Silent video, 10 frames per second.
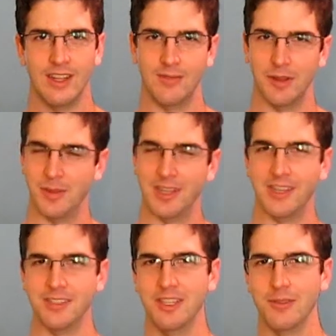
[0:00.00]
If anybody
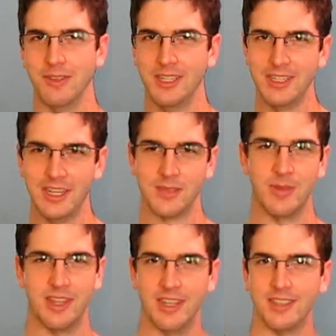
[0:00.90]
tells you differently, dance
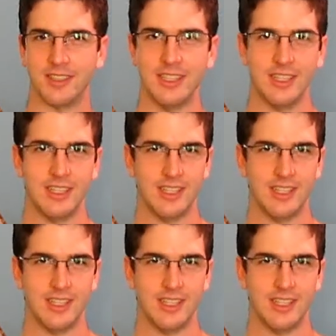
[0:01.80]
spontaneously.